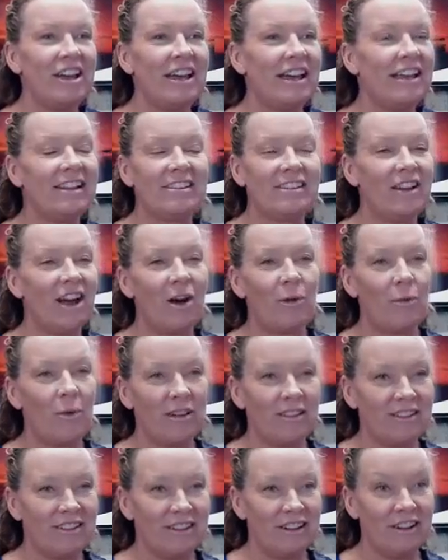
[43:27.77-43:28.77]
It's not
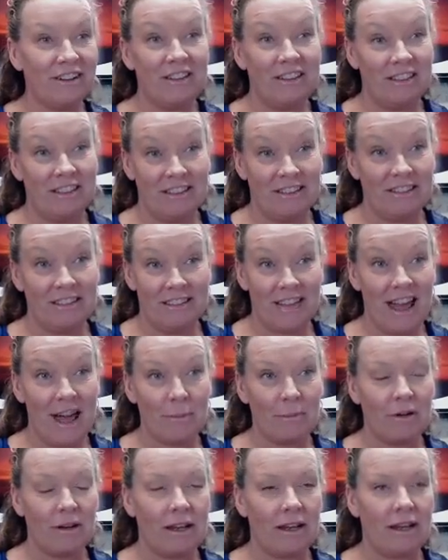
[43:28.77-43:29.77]
once a year that this is
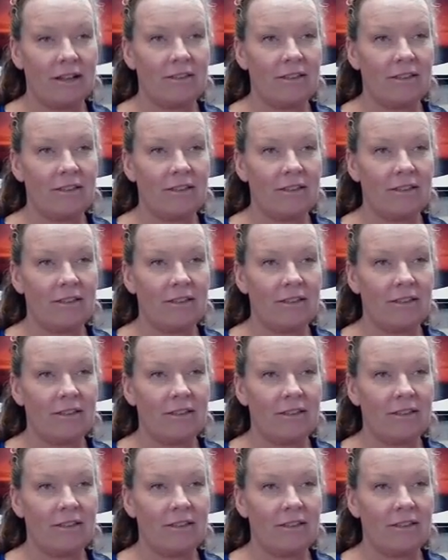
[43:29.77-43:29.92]
happening.